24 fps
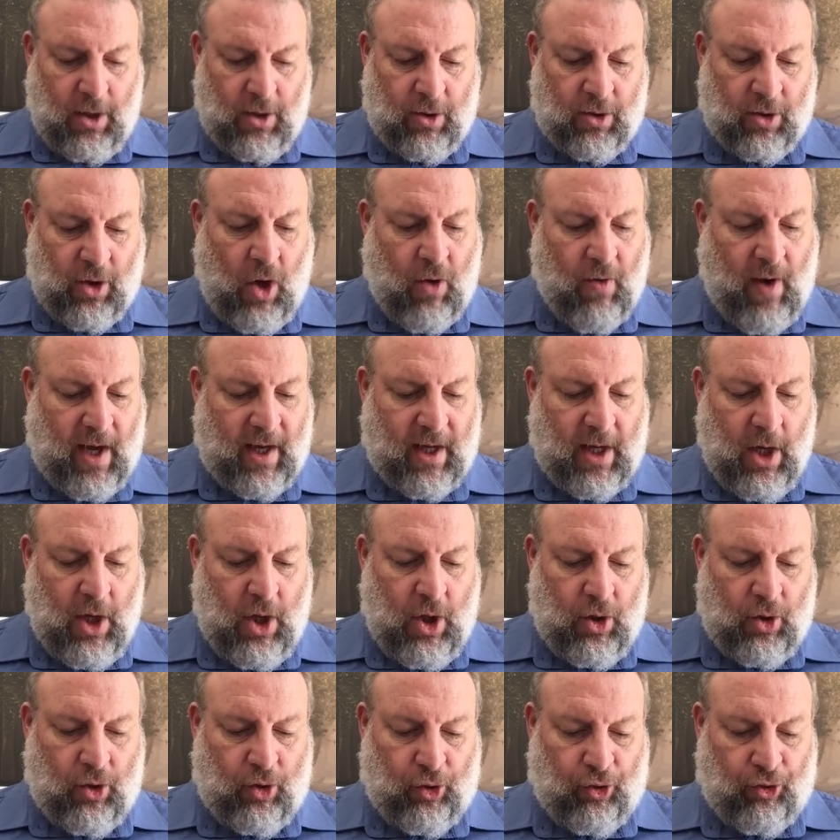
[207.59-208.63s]
Torak
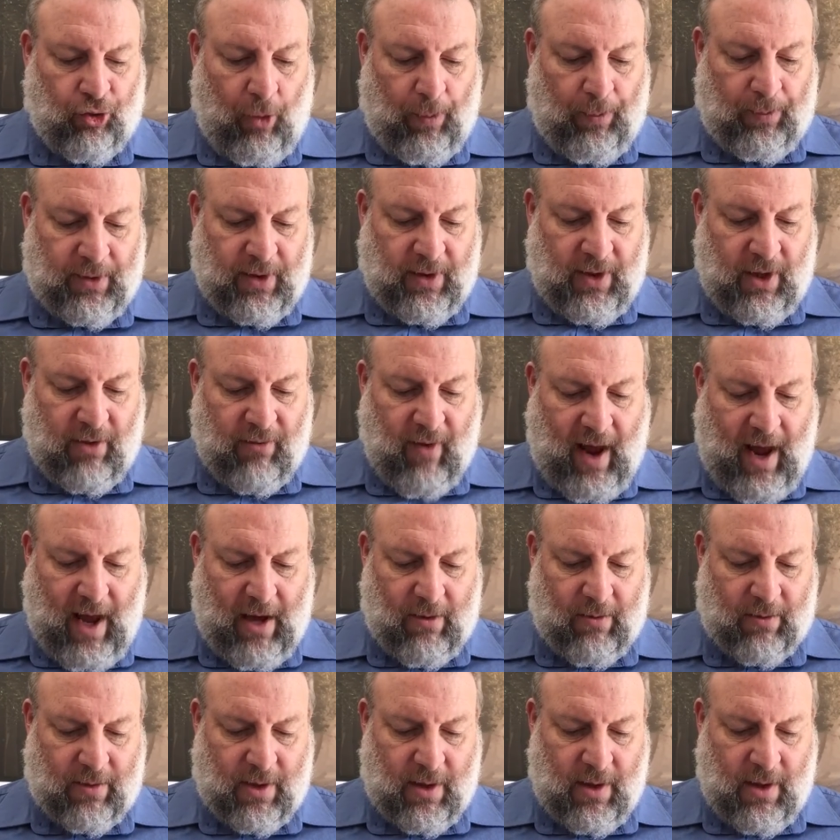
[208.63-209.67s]
dropped to the
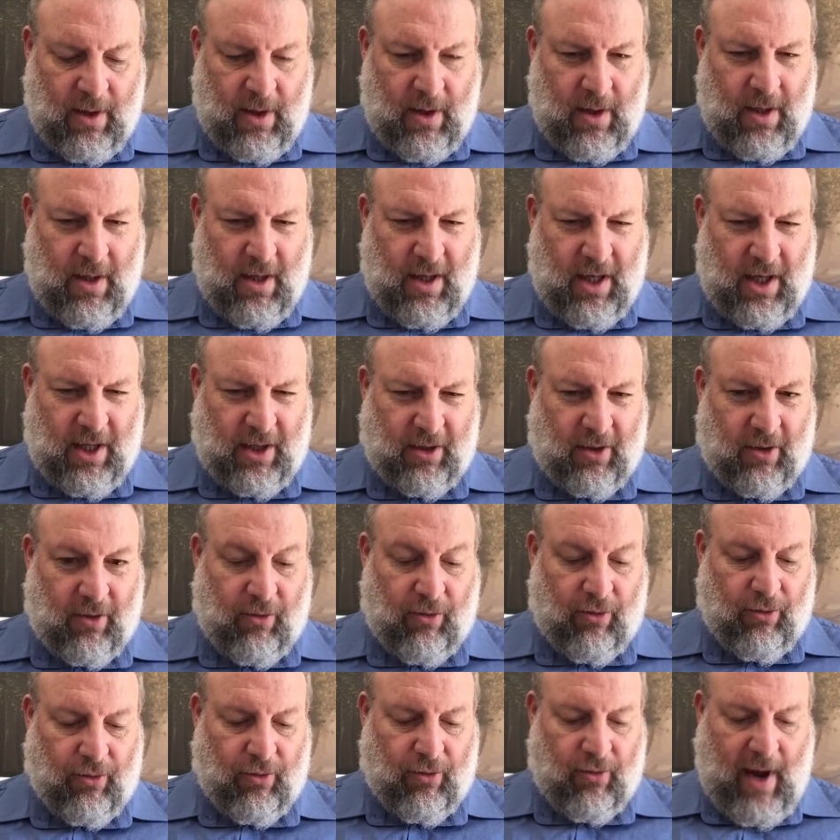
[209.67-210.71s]
ground and
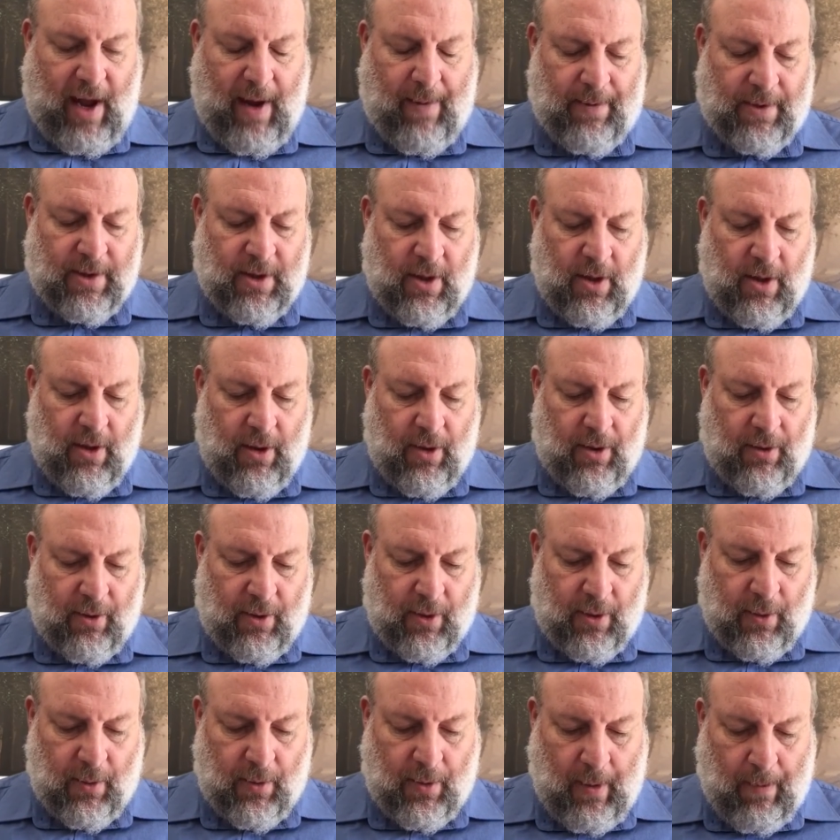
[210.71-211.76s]
crept
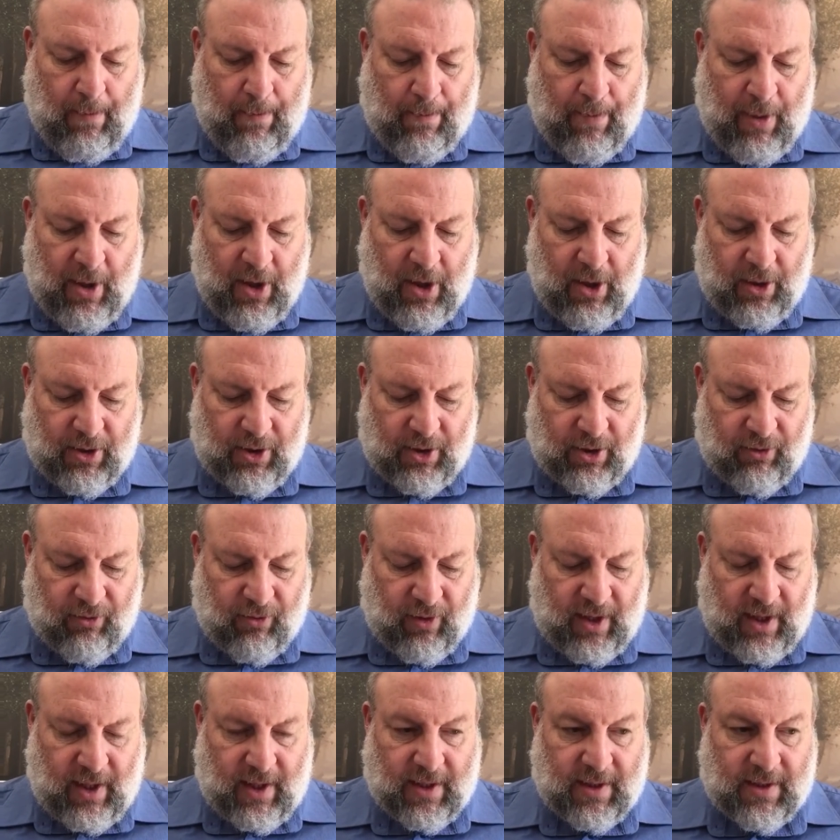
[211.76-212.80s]
through the birch
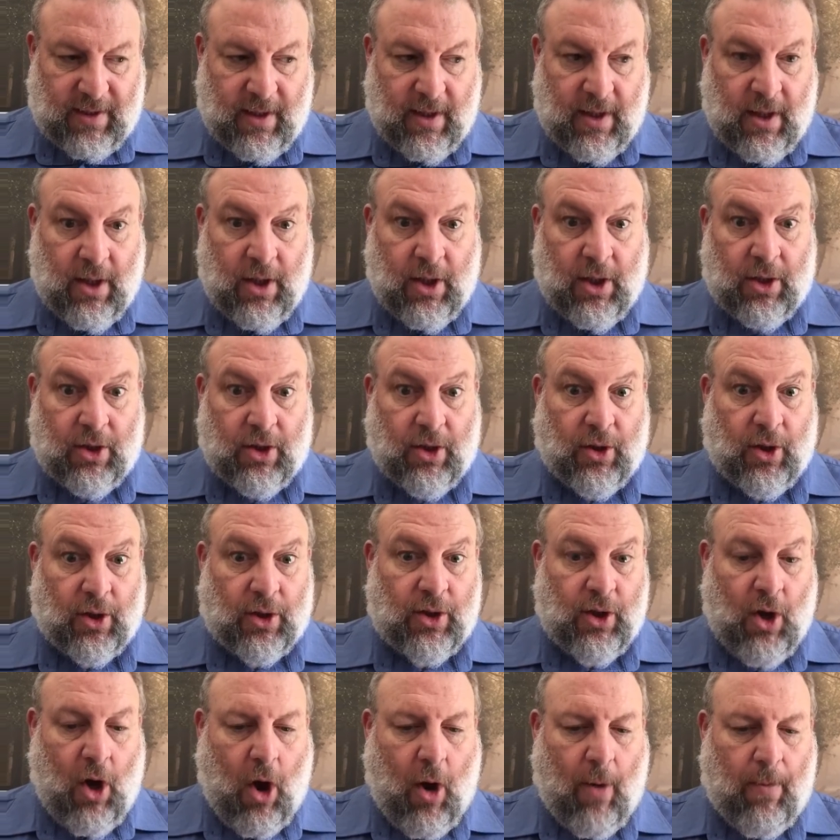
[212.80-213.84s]
trees to the
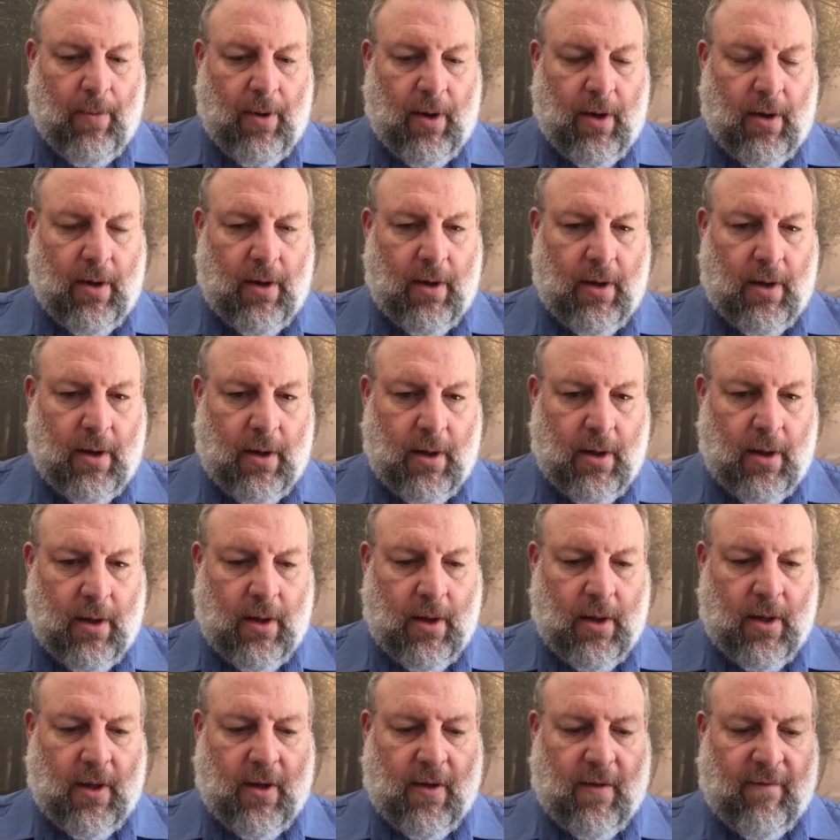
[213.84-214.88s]
top
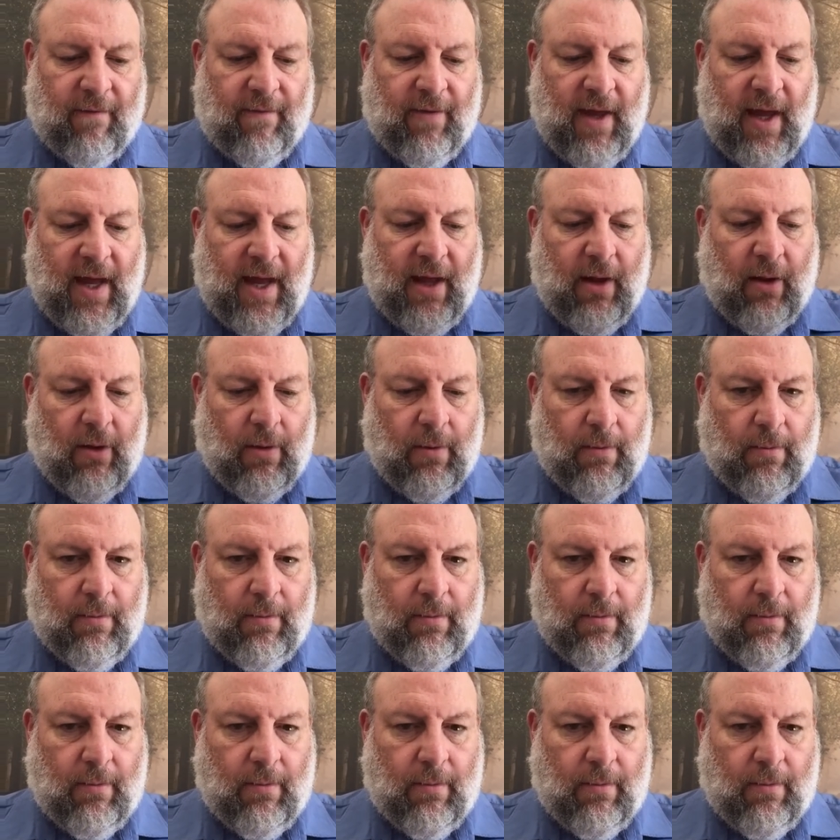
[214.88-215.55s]
of the hill.